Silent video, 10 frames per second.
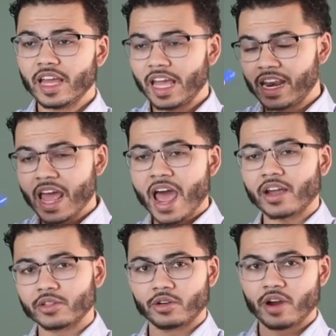an
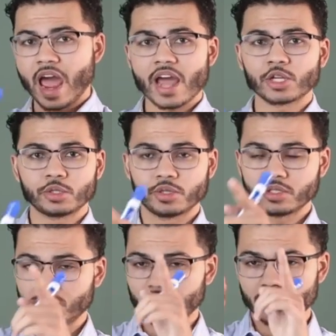actor,
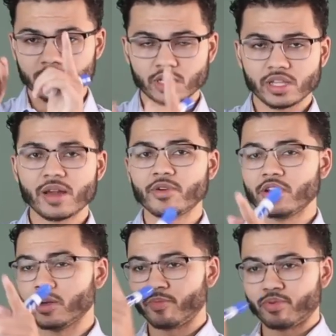actress, a
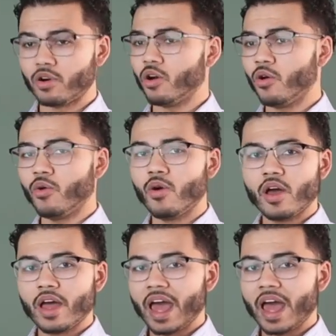celebrity, a pro